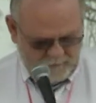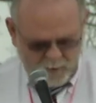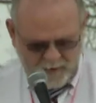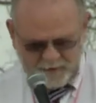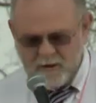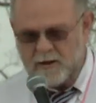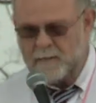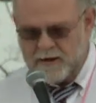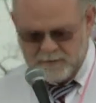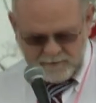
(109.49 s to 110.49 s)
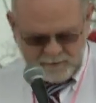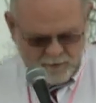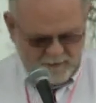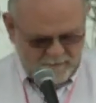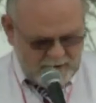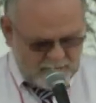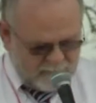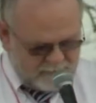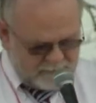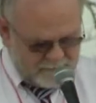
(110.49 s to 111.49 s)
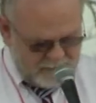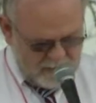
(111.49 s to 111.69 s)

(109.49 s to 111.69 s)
Before we talk about those core values,